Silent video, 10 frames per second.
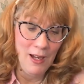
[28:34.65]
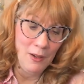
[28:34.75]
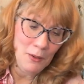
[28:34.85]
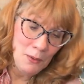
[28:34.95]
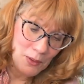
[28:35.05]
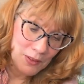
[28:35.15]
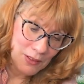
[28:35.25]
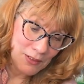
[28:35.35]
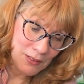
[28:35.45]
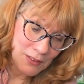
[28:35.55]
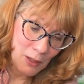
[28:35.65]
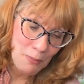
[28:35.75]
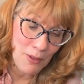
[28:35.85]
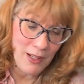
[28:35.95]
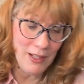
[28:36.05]
Oh, this is so
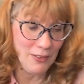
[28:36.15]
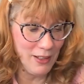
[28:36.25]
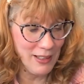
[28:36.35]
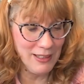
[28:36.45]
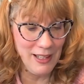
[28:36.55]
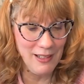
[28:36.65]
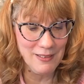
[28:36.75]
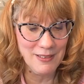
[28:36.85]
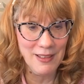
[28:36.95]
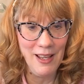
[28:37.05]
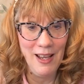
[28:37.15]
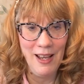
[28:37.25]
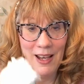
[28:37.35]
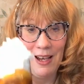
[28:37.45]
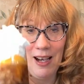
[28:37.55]
pretty. Look at this.
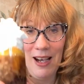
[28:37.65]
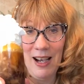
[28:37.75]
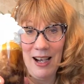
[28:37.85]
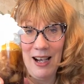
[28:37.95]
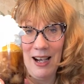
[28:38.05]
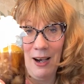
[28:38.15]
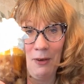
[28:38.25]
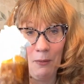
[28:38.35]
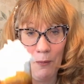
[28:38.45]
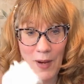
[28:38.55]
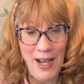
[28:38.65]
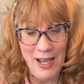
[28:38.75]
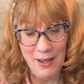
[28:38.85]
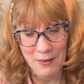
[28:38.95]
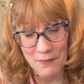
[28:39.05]
Oh,
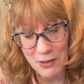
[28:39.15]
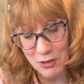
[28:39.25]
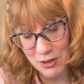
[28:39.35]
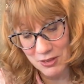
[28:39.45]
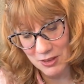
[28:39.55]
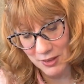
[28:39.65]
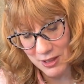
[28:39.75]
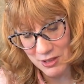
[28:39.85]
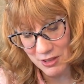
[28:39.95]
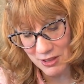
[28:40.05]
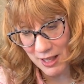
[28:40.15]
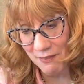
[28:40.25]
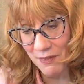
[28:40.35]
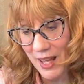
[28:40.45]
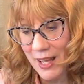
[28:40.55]
wow, this looks delicious.
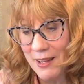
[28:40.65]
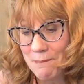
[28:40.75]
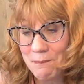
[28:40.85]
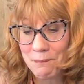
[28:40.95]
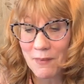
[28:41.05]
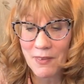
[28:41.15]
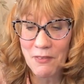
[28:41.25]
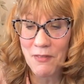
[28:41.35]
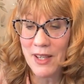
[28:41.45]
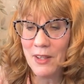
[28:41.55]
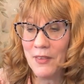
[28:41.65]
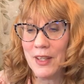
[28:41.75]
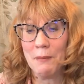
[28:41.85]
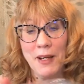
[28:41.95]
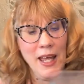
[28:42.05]
And then the final
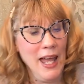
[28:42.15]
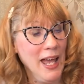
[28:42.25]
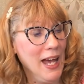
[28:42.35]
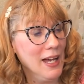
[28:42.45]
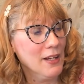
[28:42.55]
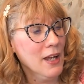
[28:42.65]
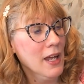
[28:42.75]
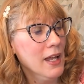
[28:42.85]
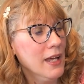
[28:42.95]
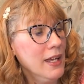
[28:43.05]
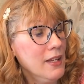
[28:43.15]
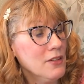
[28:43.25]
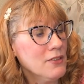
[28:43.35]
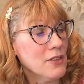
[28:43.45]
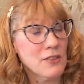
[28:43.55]
thing I'm going to add
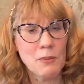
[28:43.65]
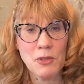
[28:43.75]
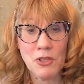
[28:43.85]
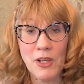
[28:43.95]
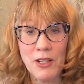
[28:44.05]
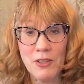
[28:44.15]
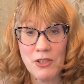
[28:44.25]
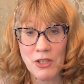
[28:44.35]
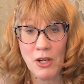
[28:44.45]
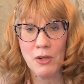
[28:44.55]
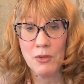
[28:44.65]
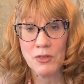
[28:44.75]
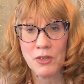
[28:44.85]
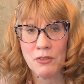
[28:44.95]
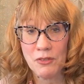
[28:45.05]
is some Trader
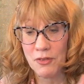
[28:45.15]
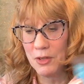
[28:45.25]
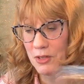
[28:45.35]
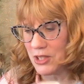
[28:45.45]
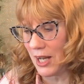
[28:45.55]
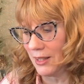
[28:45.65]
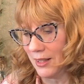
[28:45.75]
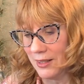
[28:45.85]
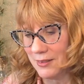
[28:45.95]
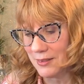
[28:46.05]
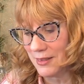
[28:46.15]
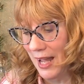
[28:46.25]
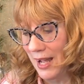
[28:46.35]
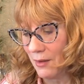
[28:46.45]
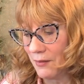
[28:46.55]
Joe's fruit jellies.
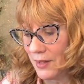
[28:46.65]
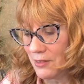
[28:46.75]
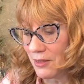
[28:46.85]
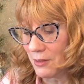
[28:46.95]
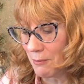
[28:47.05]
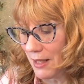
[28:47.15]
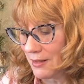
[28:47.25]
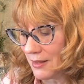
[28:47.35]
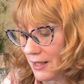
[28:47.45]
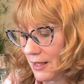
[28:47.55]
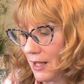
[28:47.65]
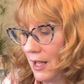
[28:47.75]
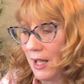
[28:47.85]
Now, these are amazing.